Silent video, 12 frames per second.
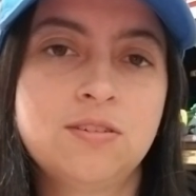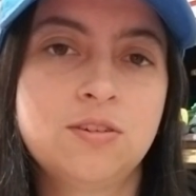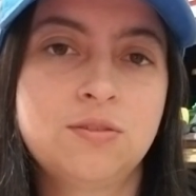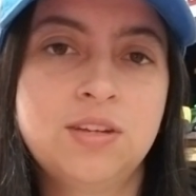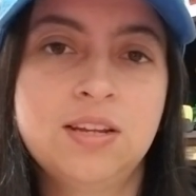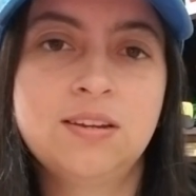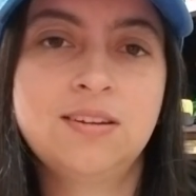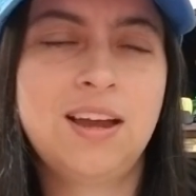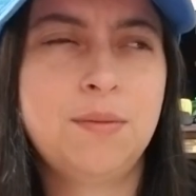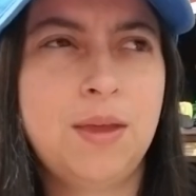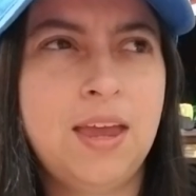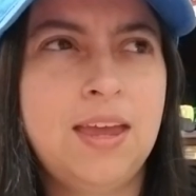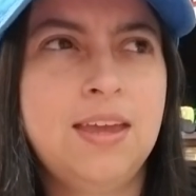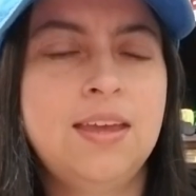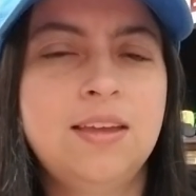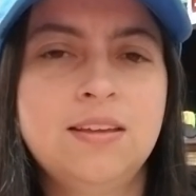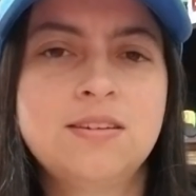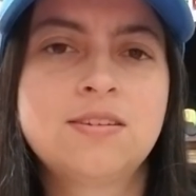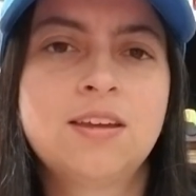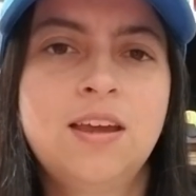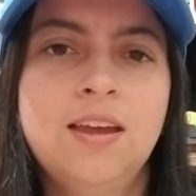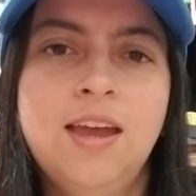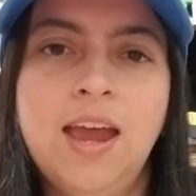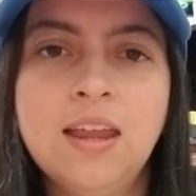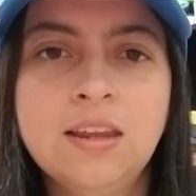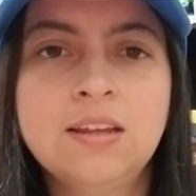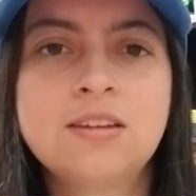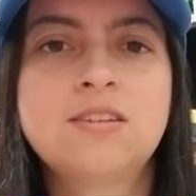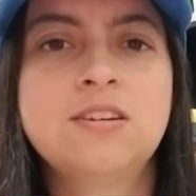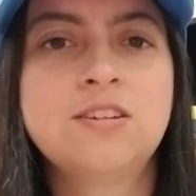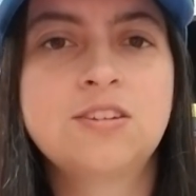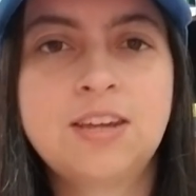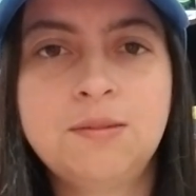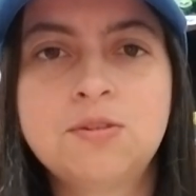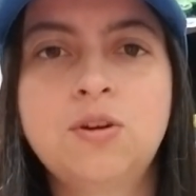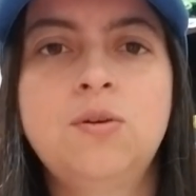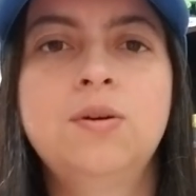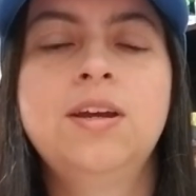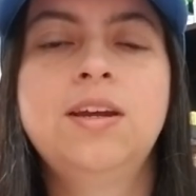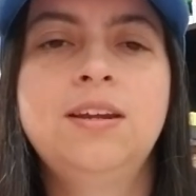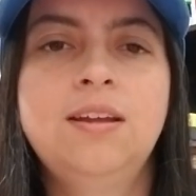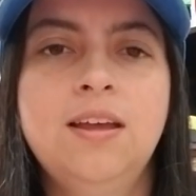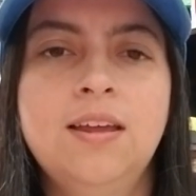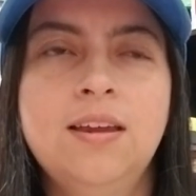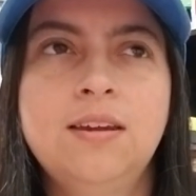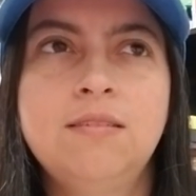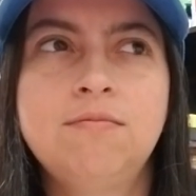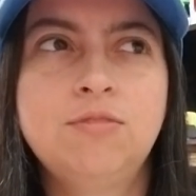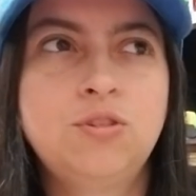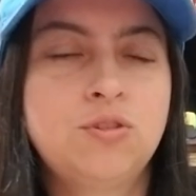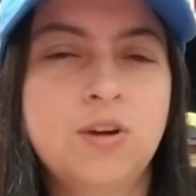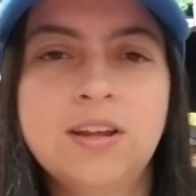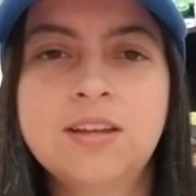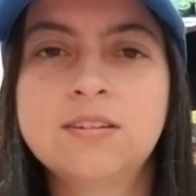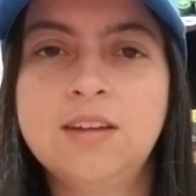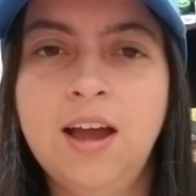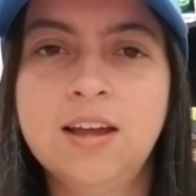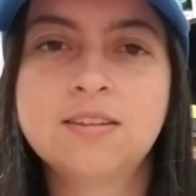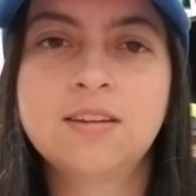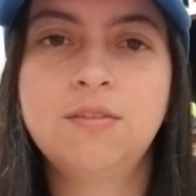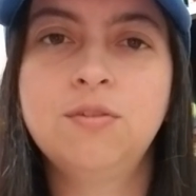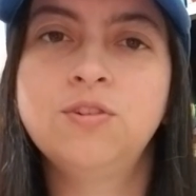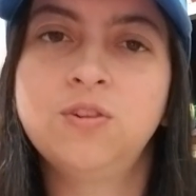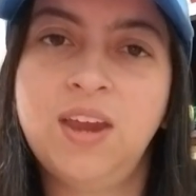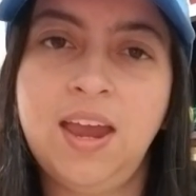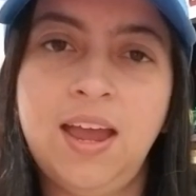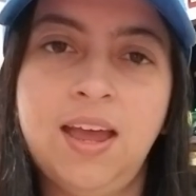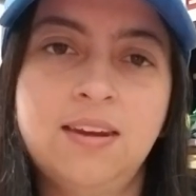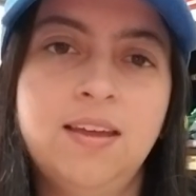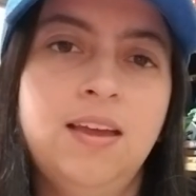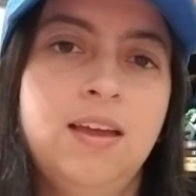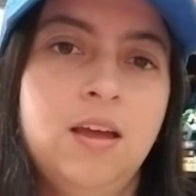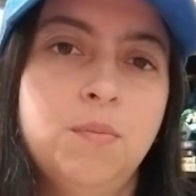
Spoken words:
So type A is endless and it just keeps going and you try to get as highest level as you can.